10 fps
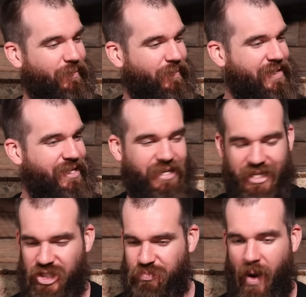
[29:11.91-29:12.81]
when you're
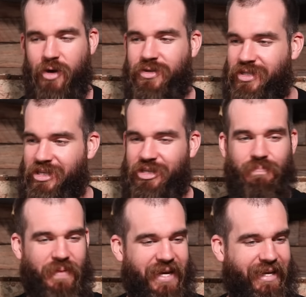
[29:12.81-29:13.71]
exposing your
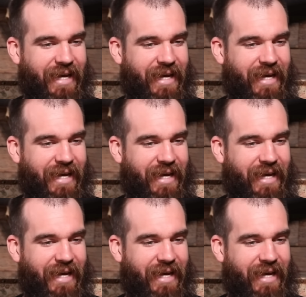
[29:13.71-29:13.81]
big